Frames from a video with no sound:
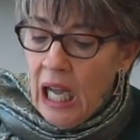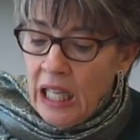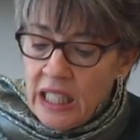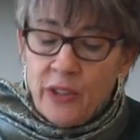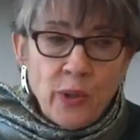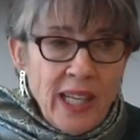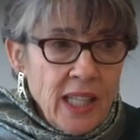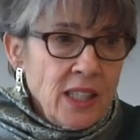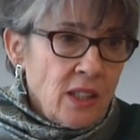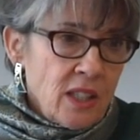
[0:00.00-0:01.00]
On the other
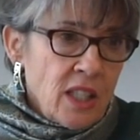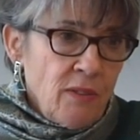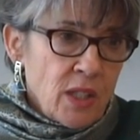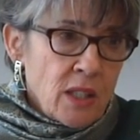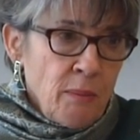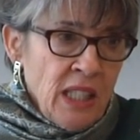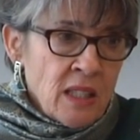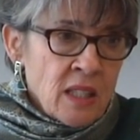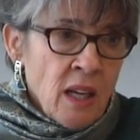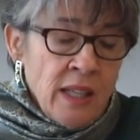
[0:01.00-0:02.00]
hand, it does give us some
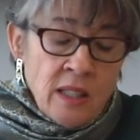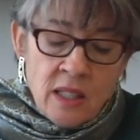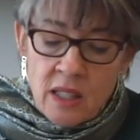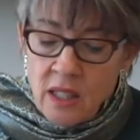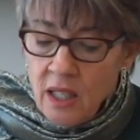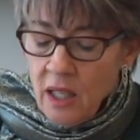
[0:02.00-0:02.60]
insights.